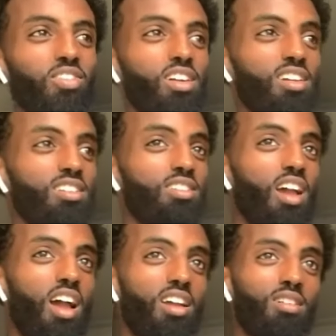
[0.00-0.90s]
at this
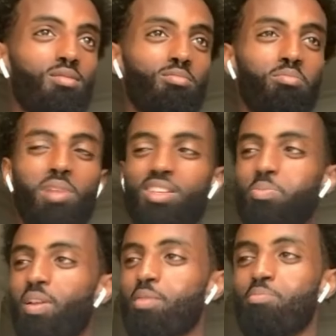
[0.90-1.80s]
guy.
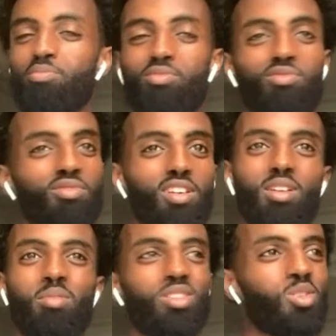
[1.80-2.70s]
Man's playing,
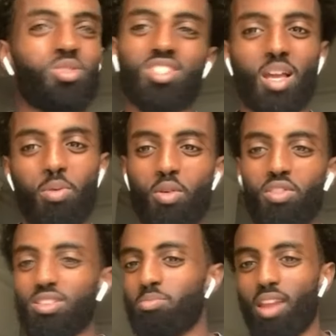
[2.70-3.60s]
man's doing stuff
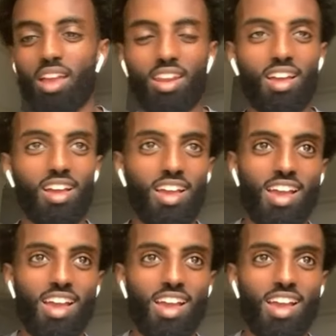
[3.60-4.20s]
always playing it.